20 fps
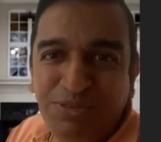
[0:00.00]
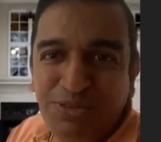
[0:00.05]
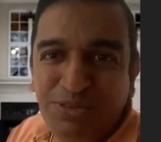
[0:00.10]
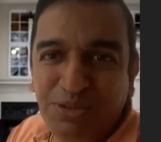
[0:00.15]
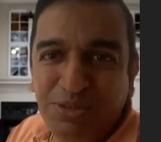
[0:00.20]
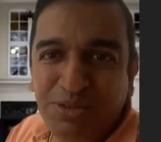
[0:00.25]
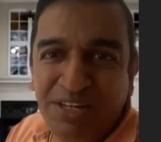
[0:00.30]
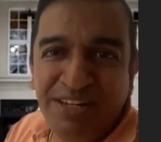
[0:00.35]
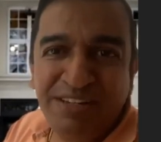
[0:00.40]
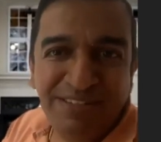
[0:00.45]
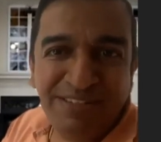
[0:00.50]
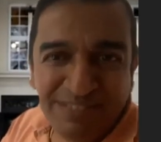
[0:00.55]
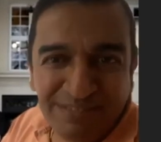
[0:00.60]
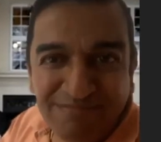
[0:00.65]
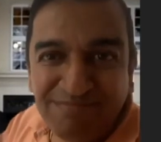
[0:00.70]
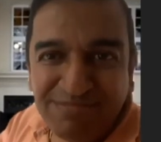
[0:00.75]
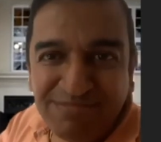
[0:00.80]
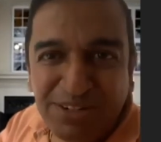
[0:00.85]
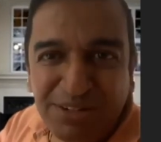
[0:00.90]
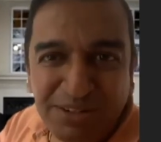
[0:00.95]
So then
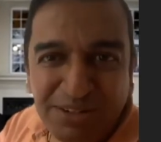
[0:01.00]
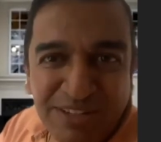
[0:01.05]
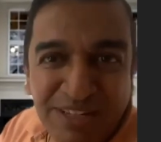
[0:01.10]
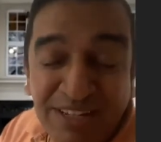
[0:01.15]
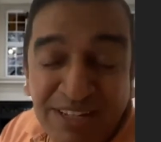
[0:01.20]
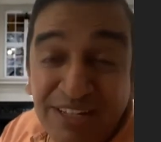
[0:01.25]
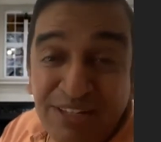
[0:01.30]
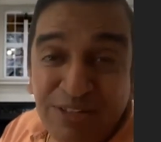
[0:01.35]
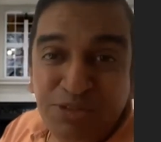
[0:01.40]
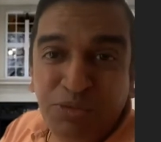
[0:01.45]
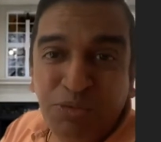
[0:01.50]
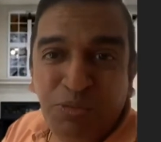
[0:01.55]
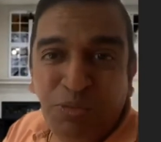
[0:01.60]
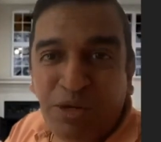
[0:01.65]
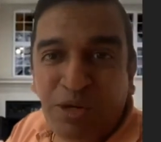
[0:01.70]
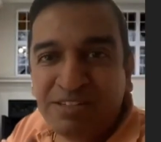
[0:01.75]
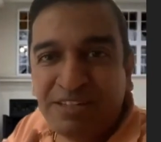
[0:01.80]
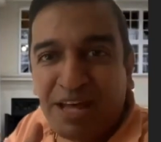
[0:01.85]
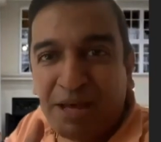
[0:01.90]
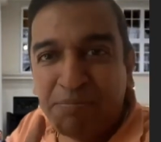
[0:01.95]
so
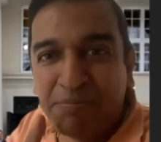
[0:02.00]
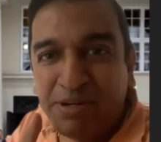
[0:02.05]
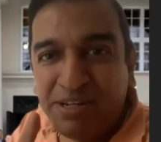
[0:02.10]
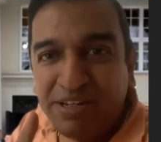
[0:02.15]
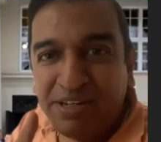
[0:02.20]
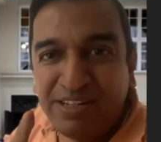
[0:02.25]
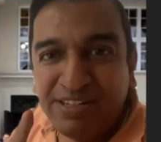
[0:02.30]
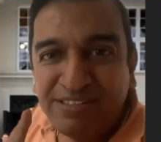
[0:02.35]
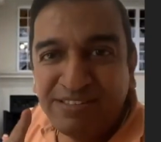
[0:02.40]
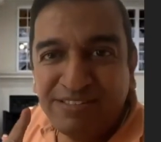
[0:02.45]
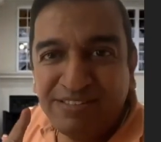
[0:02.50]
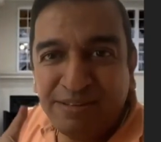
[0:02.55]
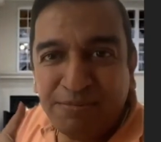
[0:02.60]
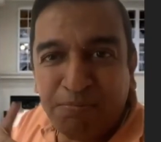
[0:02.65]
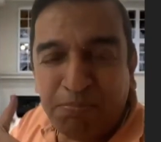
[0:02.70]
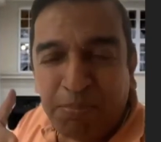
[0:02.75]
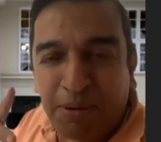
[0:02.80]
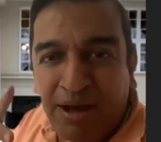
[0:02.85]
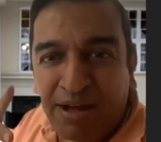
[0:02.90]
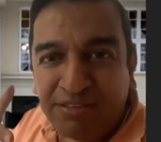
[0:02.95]
what's happening is the
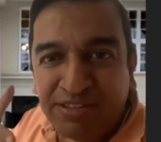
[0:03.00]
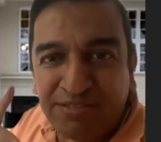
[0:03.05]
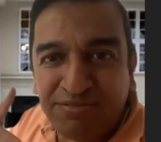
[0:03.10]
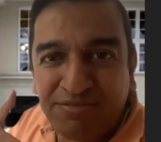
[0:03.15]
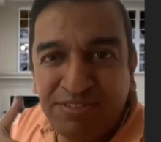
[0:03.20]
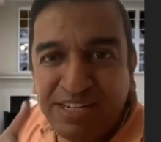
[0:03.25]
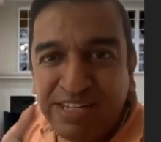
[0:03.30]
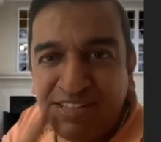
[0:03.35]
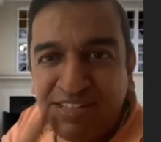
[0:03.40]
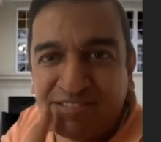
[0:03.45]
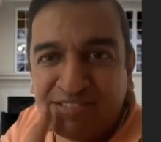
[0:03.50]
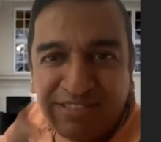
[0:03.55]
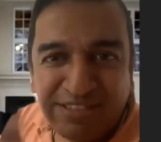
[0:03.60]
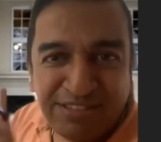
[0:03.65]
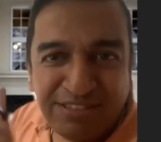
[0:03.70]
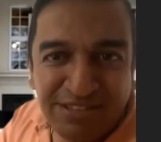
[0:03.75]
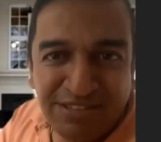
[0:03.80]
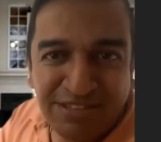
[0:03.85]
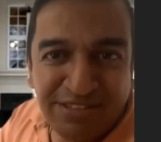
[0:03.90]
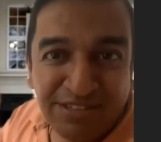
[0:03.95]
path of least
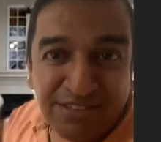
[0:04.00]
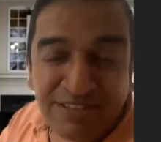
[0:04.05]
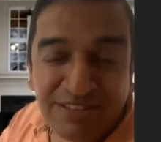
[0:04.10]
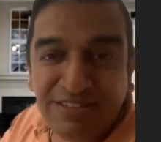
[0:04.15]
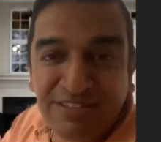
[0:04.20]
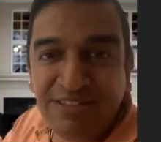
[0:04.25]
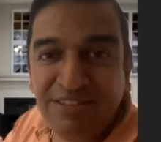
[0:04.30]
resistance